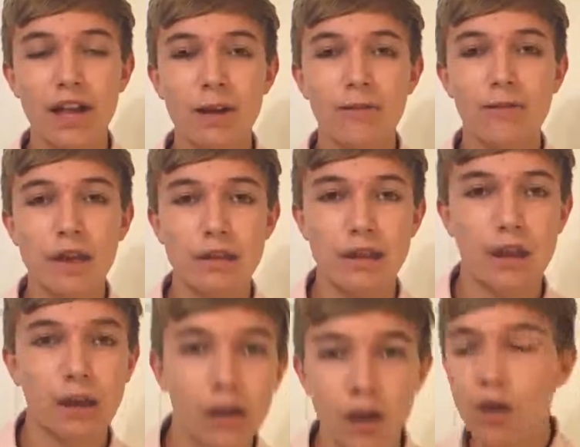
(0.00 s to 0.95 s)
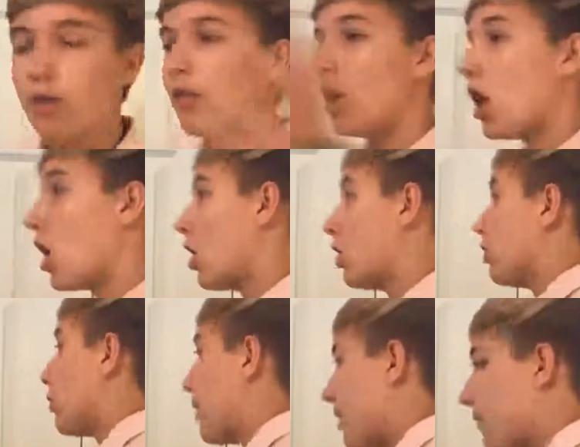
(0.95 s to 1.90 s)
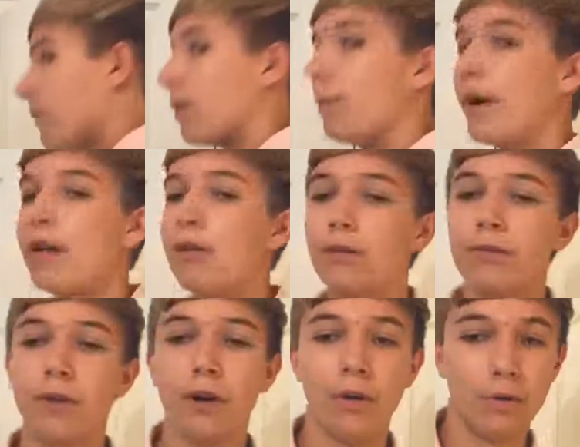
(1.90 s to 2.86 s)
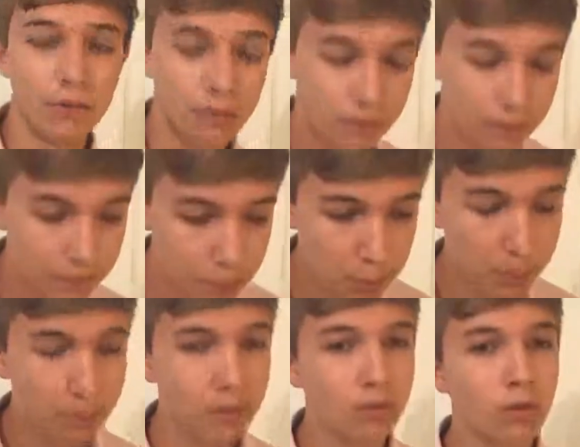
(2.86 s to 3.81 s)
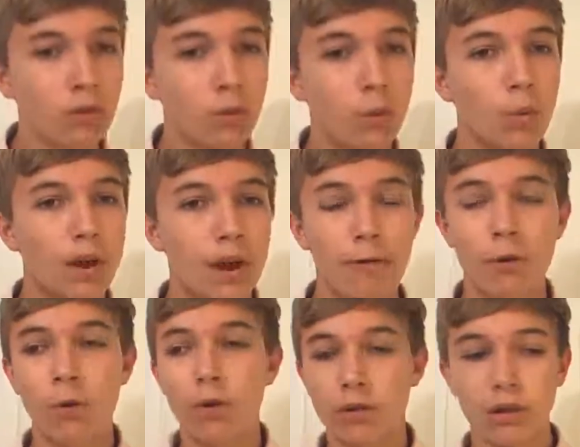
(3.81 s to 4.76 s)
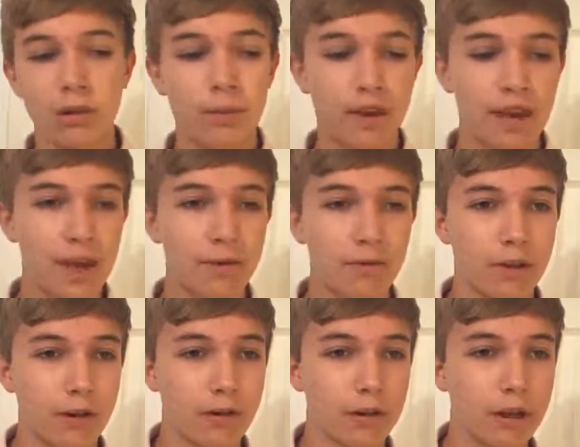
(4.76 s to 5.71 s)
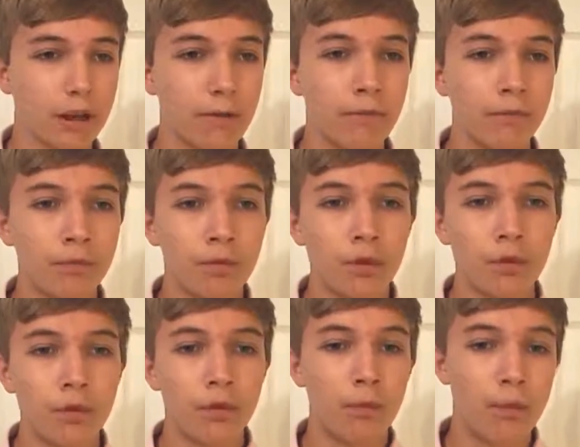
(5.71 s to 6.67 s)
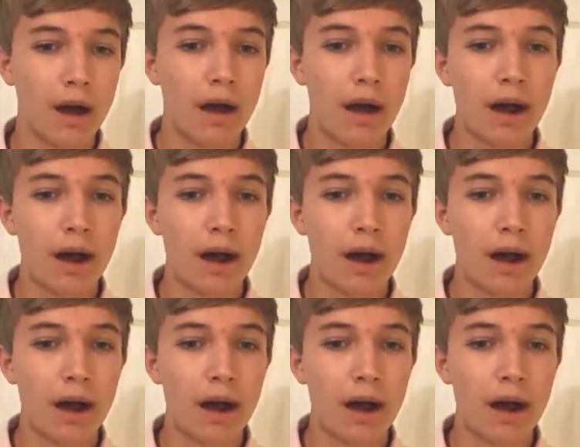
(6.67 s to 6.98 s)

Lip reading: facing the other way from the microphone when I record some of my gaming videos. Like, my